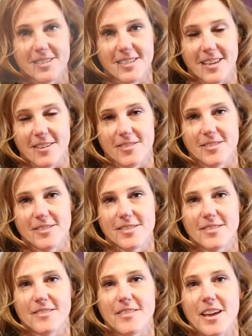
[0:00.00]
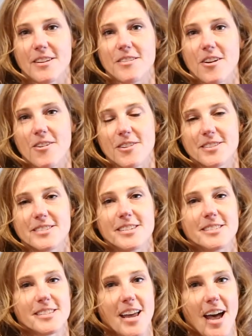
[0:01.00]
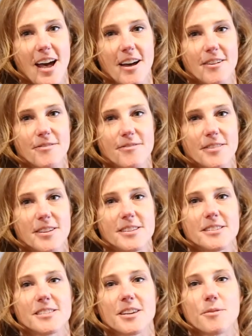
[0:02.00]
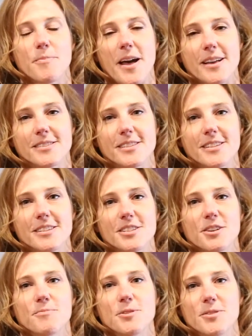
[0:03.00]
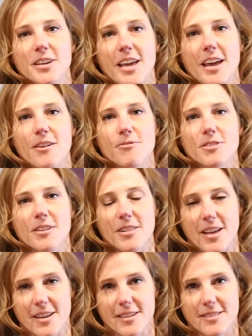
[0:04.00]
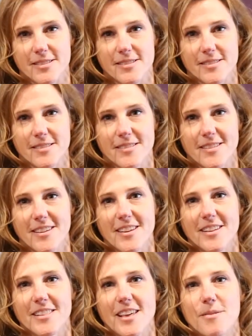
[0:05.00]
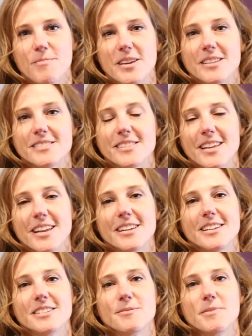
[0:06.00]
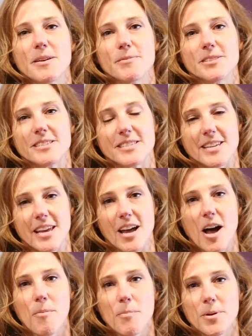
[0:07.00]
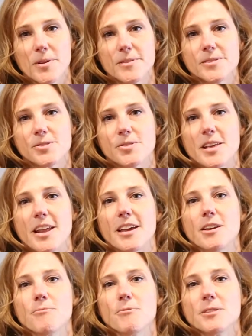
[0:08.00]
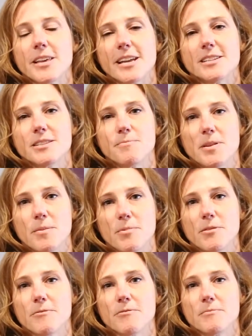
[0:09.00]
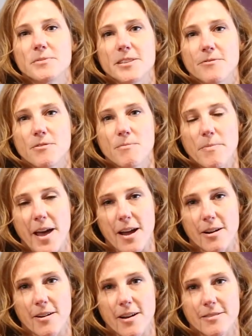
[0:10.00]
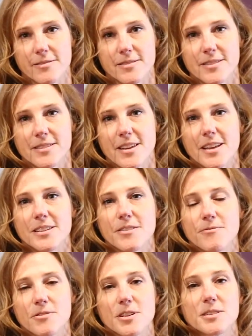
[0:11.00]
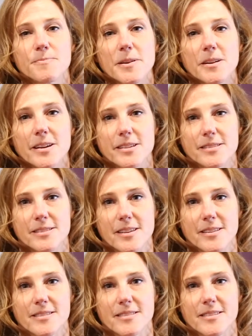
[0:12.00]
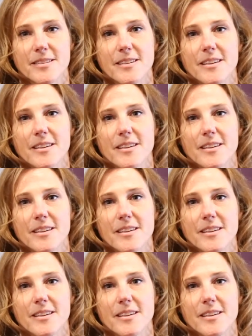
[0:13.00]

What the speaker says: skills that an artist needs to have is the capacity to communicate with clients. That means that I need to be able to stay humble so that I can relate to people from different backgrounds and different experiences,